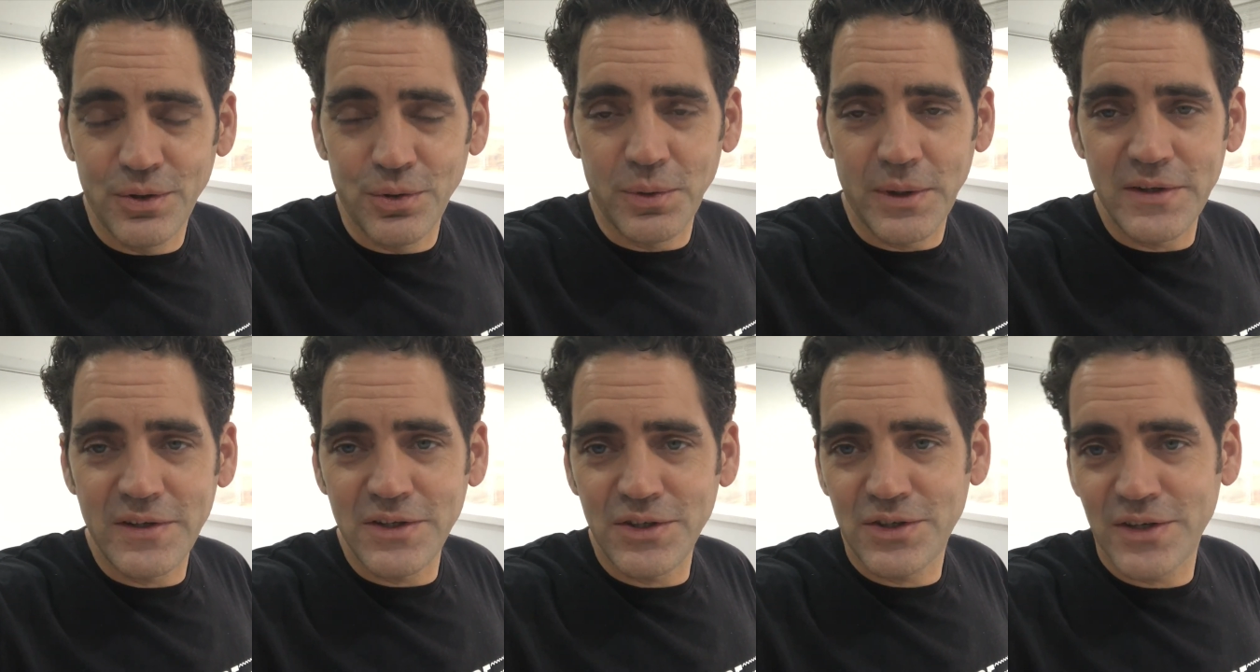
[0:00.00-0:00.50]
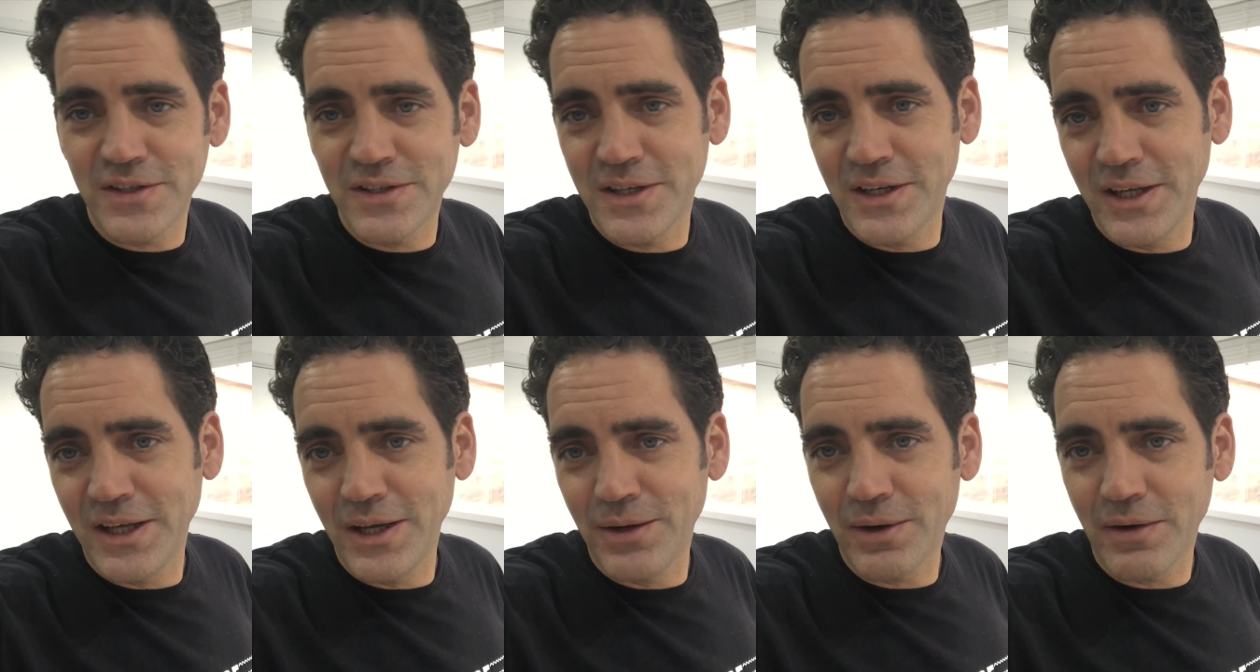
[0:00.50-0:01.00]
Always interesting
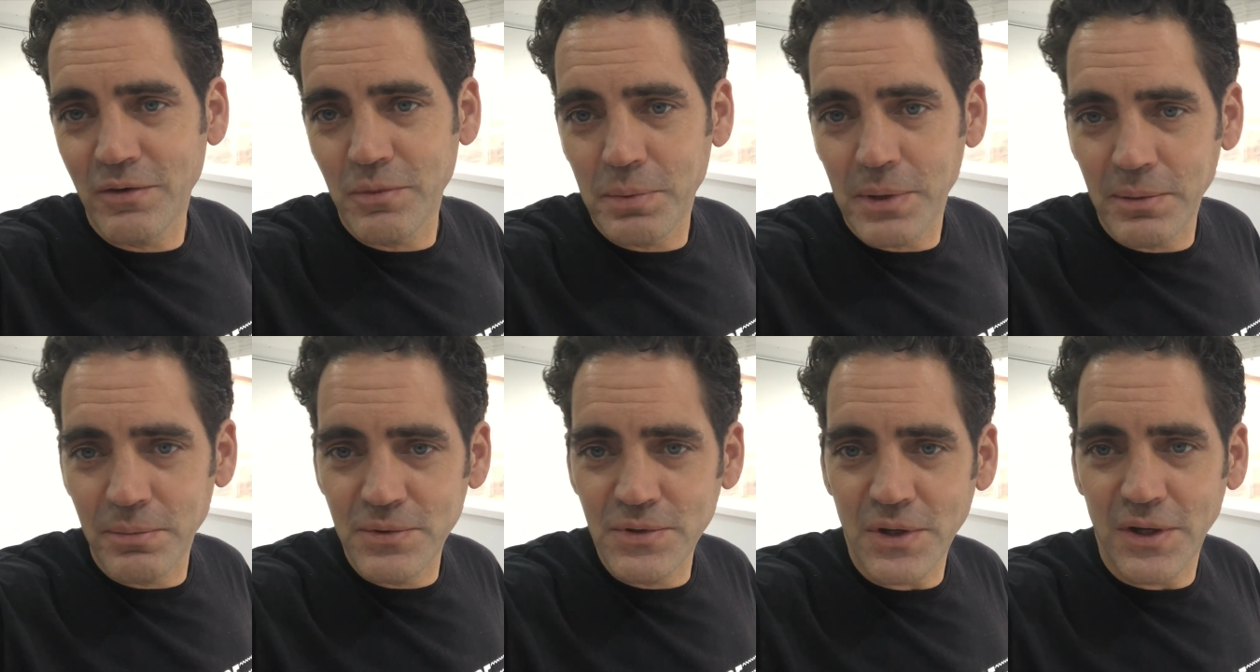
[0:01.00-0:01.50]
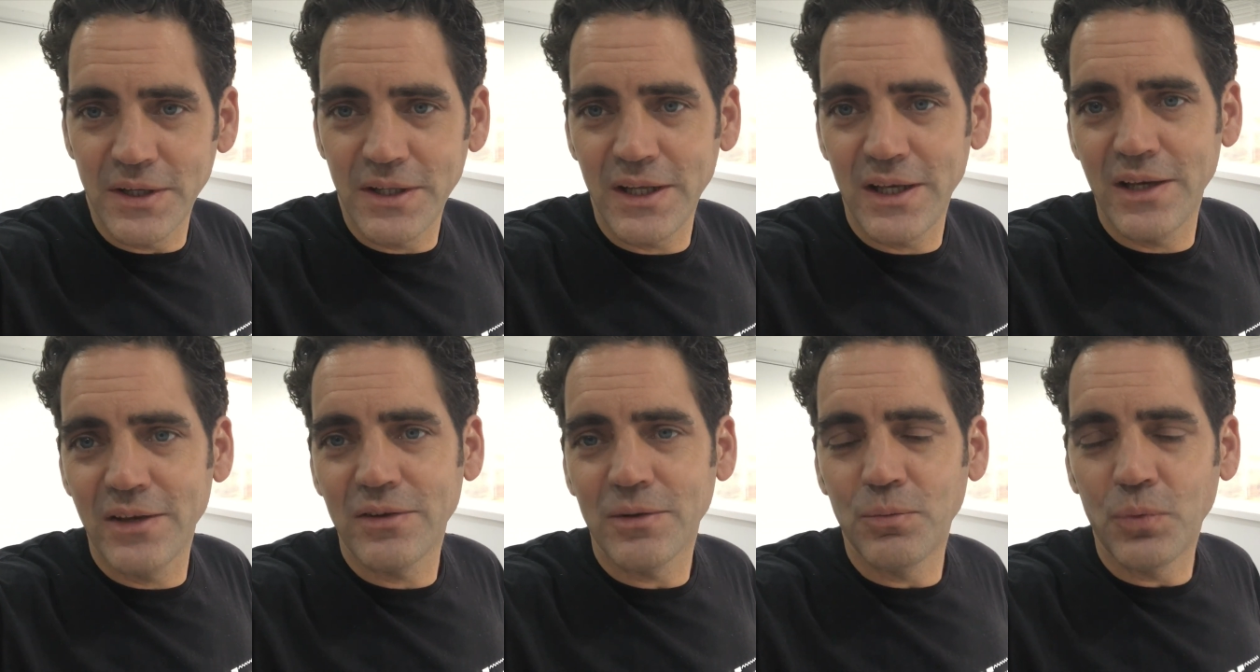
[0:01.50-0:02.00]
to hear other people's
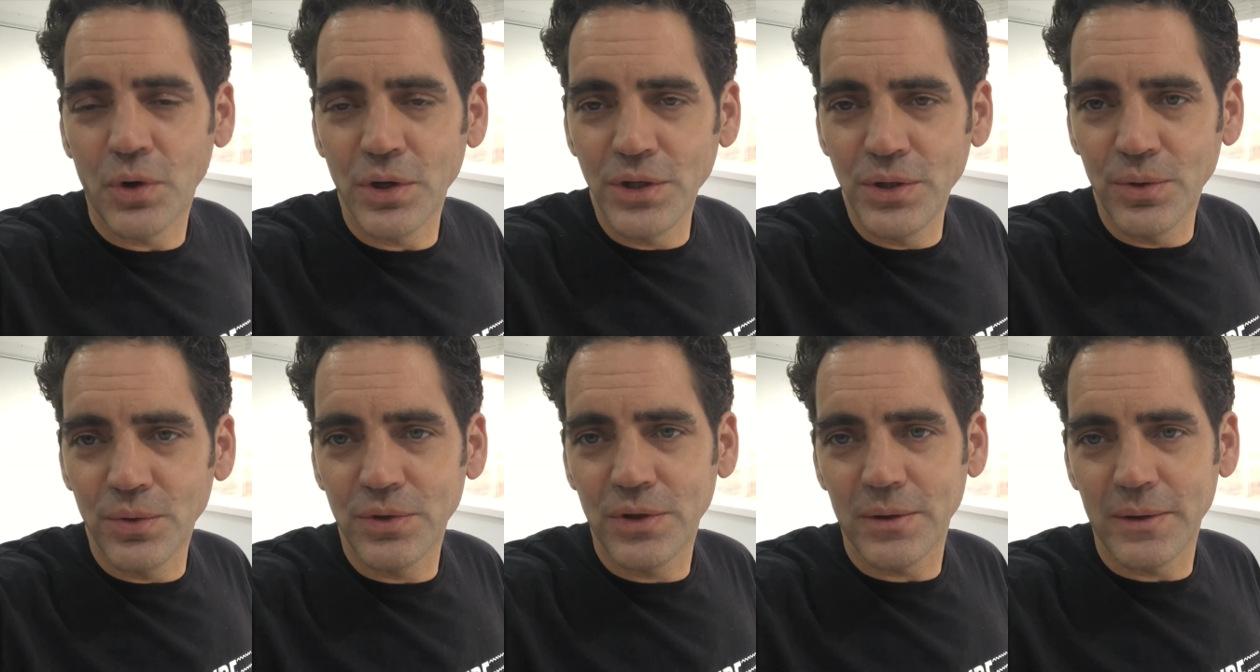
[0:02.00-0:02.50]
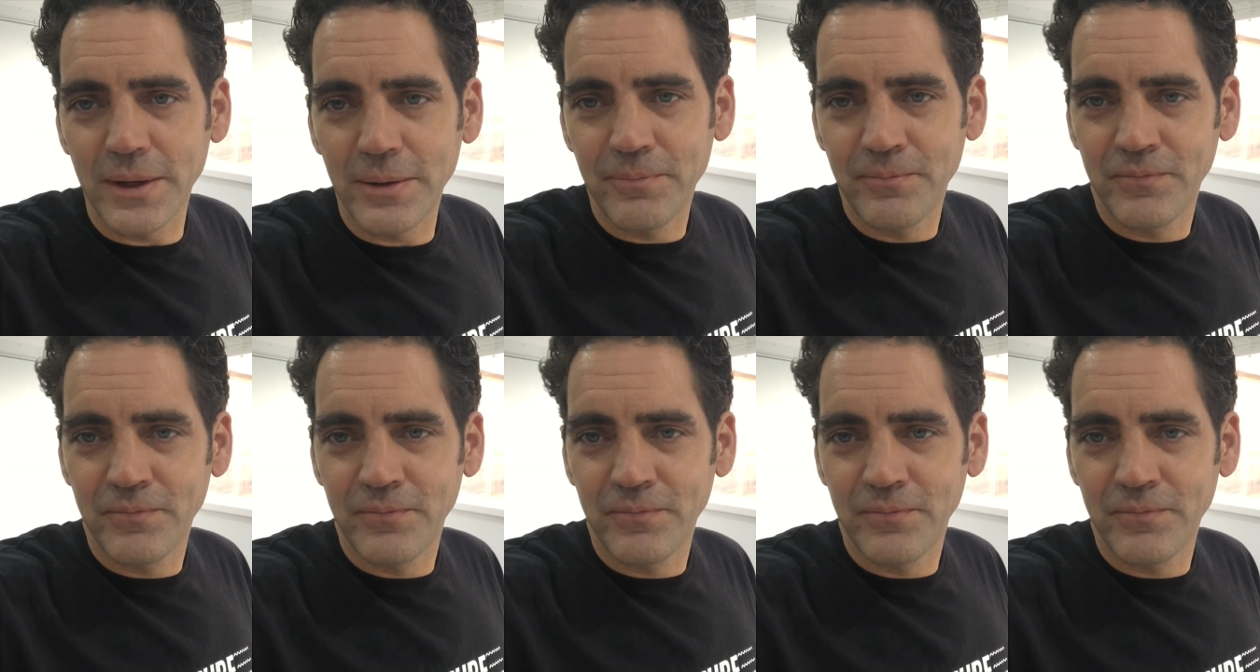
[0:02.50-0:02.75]
ideas and what you're doing.